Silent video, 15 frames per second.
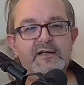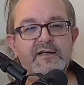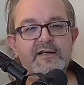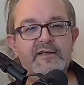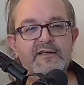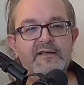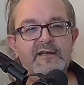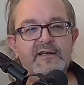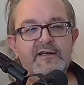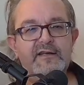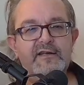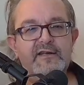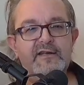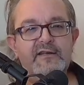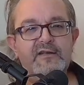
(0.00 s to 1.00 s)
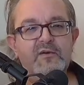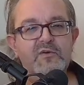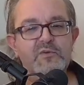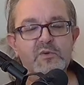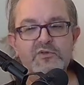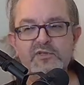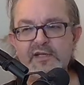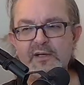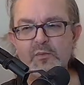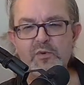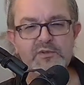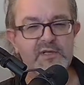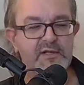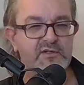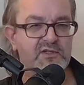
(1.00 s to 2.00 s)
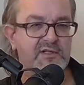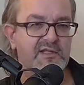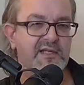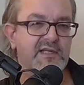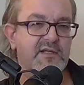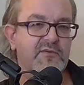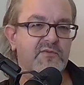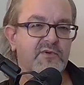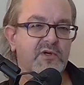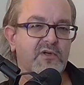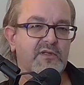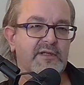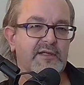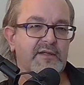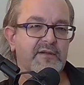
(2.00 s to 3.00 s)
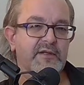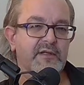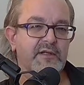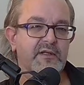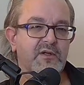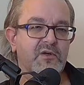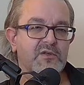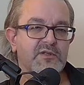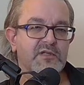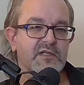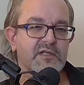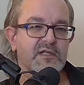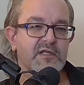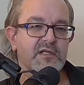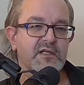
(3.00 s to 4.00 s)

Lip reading: And yet, I was watching that. What was that Steve guy, the Aussie?